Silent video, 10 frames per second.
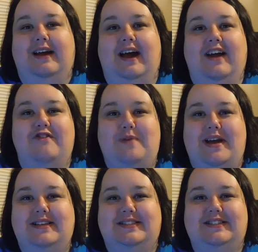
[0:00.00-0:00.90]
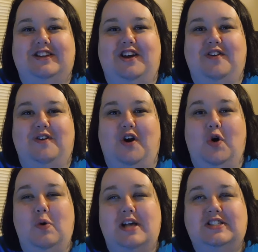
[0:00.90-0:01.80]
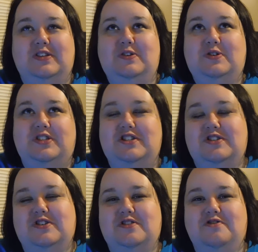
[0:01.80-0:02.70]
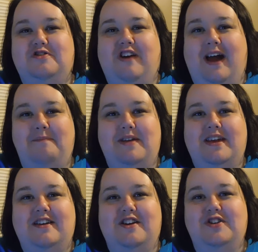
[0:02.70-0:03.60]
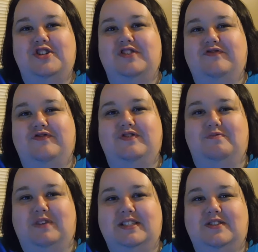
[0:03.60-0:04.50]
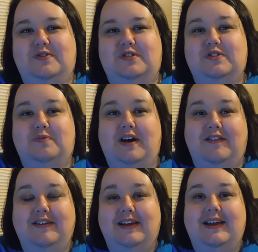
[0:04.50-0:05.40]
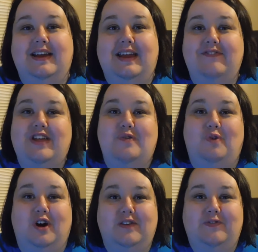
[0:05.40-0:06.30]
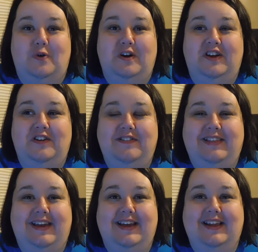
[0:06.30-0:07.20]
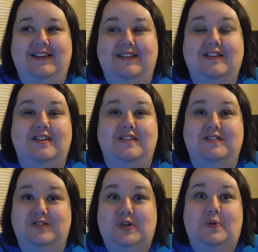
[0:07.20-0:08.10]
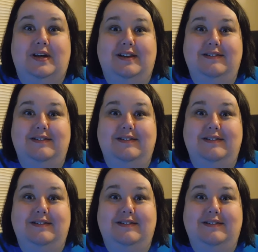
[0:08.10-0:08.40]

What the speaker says: everybody's, resolutions are crappy. You shouldn't resolutions. Well, if they work for you, then do it.